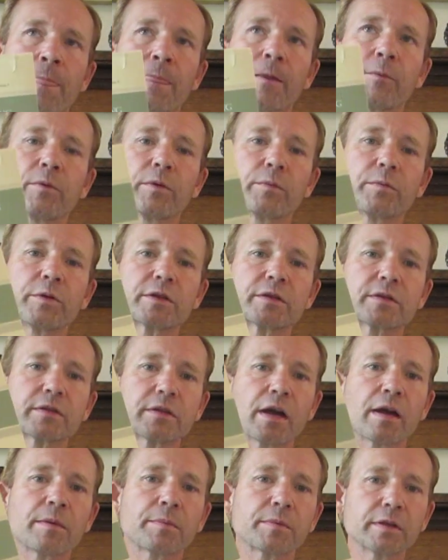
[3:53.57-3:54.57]
when we
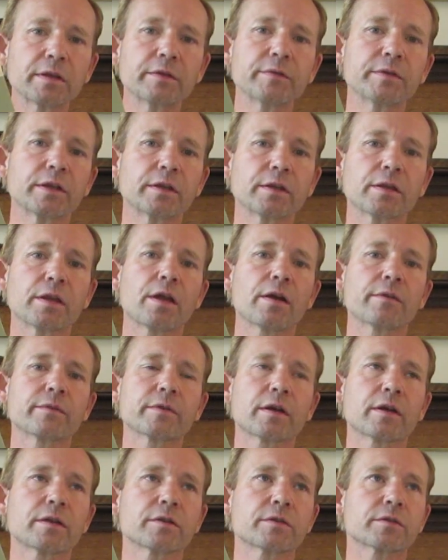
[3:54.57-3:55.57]
stopped living the law of
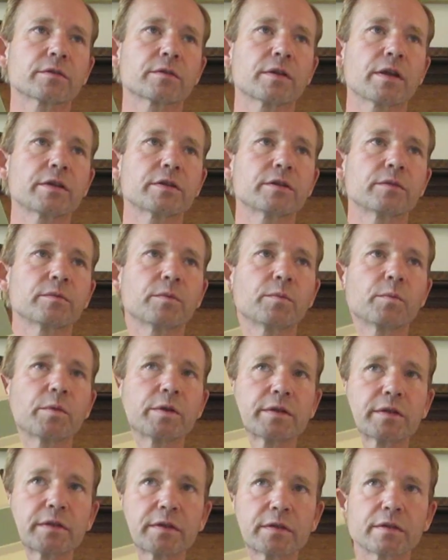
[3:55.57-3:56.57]
consecration, we
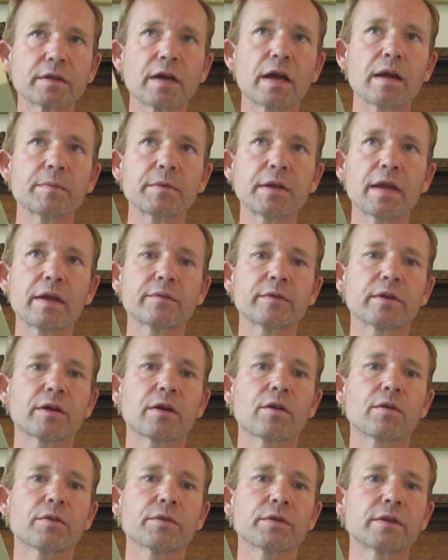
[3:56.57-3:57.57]
stopped having
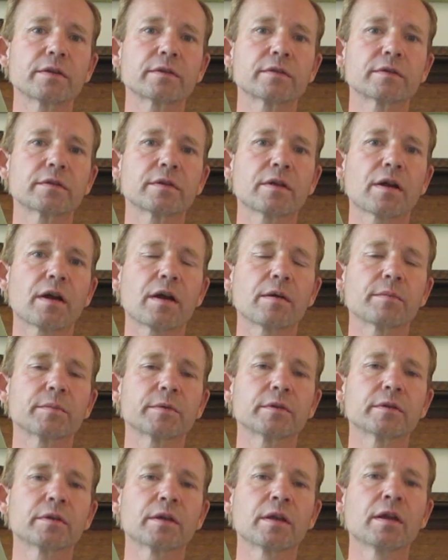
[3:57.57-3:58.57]
all things in
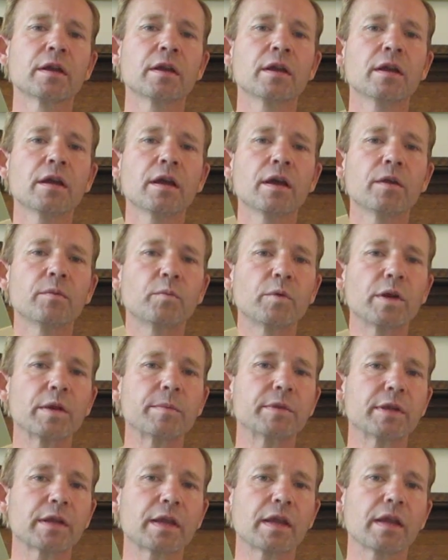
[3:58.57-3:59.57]
common, and we
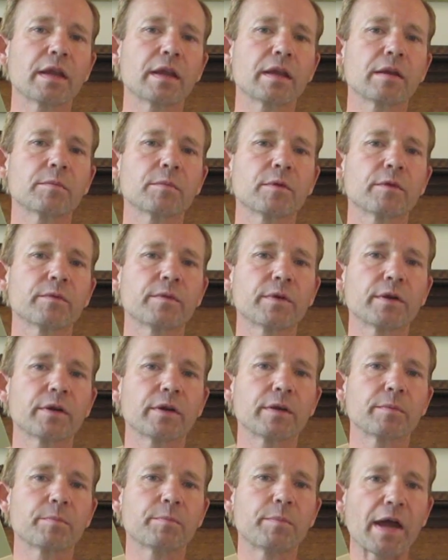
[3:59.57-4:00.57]
became a
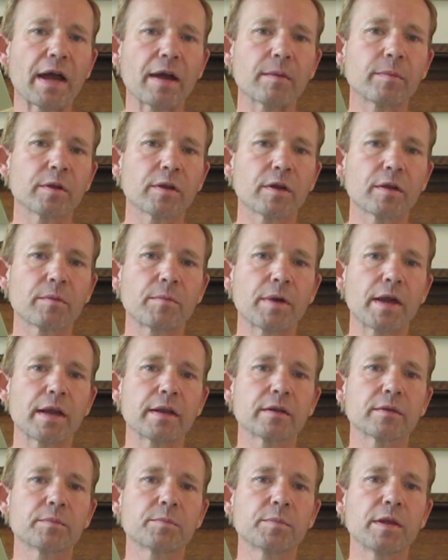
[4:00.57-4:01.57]
very
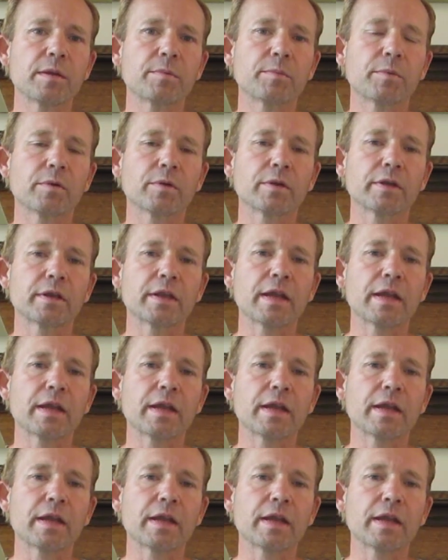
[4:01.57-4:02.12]
Babylon-minded people, and